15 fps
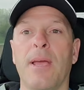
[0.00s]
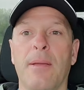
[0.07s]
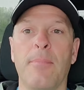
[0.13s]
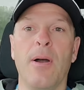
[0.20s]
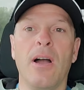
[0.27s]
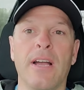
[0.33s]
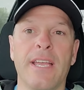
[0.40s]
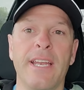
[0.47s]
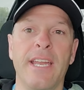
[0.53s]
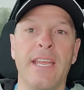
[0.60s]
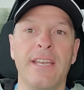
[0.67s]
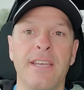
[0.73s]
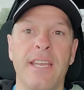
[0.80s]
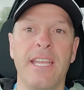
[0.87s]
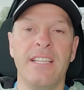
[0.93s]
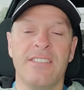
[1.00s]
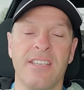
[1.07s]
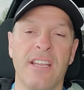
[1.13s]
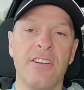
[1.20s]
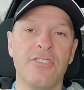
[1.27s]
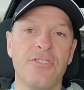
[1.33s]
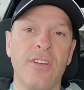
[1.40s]
pickpocket and
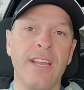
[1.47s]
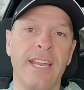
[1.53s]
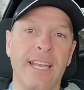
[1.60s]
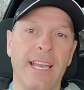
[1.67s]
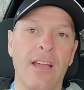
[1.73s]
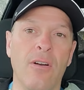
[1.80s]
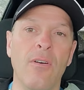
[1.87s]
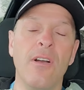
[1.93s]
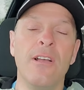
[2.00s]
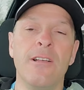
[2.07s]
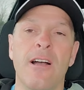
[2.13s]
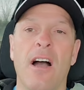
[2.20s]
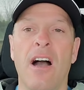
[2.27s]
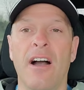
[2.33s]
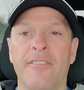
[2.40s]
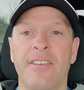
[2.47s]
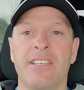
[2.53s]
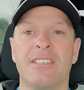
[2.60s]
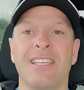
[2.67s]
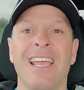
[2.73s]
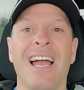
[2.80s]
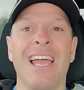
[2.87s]
insider trading. Now,
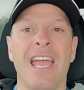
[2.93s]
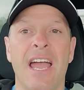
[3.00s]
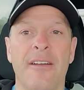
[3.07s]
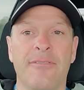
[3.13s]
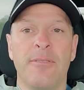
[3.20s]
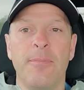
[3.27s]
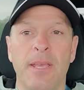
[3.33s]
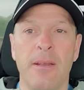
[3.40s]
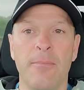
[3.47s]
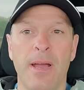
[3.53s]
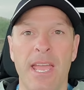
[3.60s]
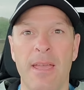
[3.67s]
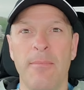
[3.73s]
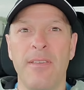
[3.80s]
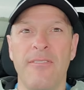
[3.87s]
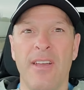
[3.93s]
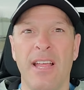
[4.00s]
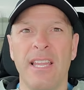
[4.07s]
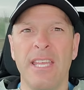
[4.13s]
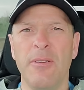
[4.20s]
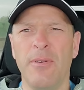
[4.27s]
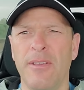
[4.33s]
obviously, I have to be in Miami
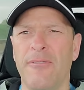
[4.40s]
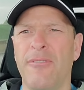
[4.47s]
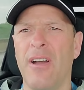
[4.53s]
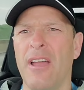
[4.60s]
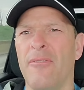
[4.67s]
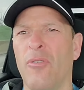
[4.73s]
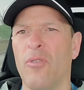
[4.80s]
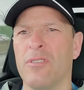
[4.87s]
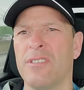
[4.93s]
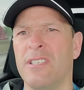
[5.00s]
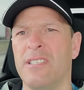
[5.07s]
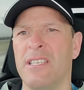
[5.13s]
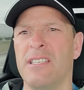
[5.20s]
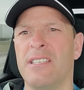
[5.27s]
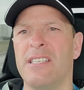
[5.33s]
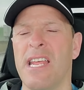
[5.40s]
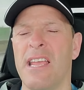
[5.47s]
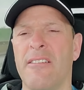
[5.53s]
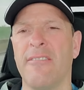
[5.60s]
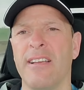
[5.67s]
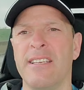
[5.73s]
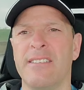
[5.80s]
Valley. We have 5 horses in
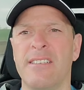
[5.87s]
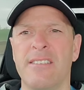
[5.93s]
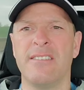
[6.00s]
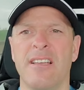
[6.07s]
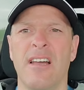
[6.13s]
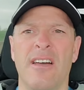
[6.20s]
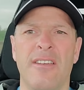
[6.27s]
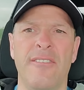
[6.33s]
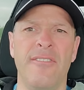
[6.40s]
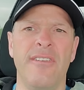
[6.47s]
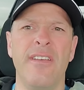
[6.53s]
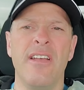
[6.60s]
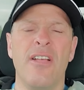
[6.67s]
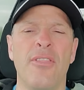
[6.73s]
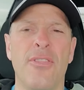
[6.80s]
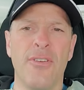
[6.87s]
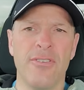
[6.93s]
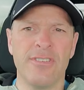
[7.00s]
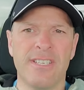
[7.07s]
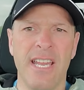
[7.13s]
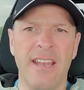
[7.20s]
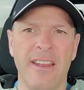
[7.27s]
stake races on
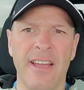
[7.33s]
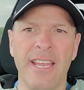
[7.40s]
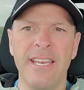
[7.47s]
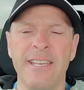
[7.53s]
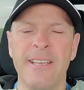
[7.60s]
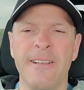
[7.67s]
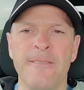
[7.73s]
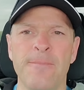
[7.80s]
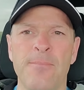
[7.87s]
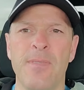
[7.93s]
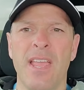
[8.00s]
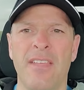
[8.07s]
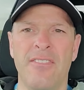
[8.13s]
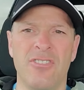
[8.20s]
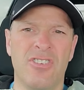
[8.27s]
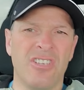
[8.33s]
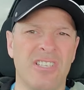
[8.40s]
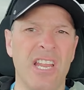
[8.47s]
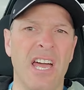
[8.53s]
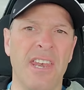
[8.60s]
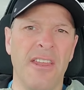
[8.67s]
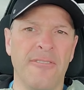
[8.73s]
Thursday night. And there's
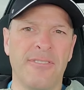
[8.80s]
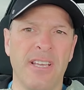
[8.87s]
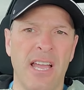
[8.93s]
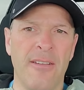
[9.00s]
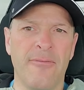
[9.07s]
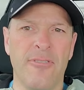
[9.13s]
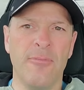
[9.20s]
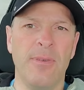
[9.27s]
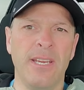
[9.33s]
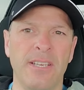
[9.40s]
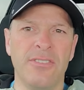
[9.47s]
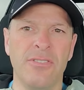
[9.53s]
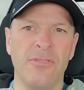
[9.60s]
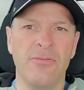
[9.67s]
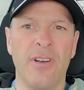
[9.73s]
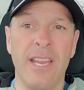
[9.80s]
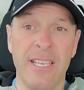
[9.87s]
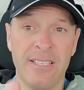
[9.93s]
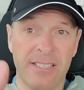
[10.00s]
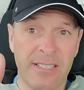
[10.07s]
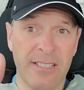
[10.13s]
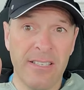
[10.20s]
just not enough time for me to
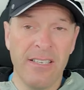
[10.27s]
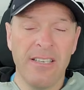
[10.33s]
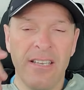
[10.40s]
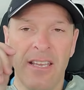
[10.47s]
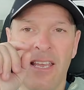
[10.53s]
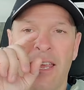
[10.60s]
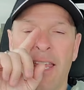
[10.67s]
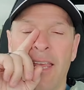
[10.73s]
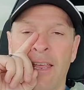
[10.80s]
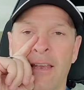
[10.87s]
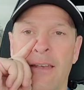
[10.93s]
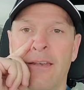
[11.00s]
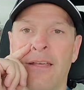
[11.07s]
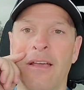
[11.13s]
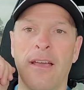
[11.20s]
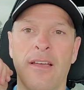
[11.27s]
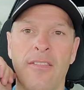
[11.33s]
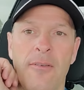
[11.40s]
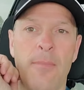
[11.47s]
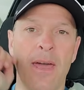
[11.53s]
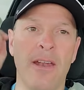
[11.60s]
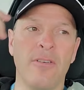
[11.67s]
race in
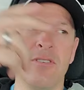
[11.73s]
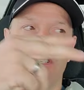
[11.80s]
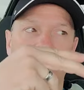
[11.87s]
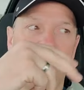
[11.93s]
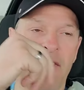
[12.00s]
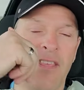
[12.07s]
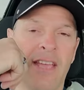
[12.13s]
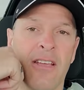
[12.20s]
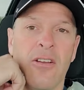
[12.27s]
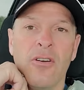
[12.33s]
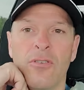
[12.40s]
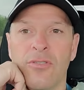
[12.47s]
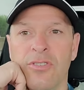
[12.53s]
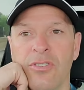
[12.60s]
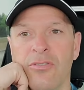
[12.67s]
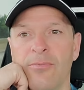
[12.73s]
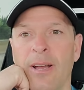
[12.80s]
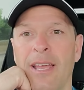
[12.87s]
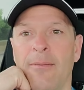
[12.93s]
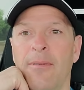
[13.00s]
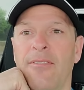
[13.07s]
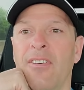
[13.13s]
the Meadows and then go to
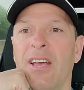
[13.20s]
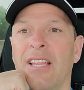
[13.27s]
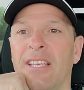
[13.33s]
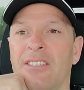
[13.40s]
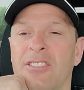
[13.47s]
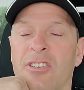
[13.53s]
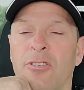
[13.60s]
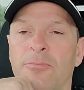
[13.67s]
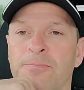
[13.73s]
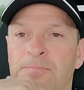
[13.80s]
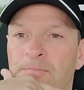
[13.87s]
Miami Valley. So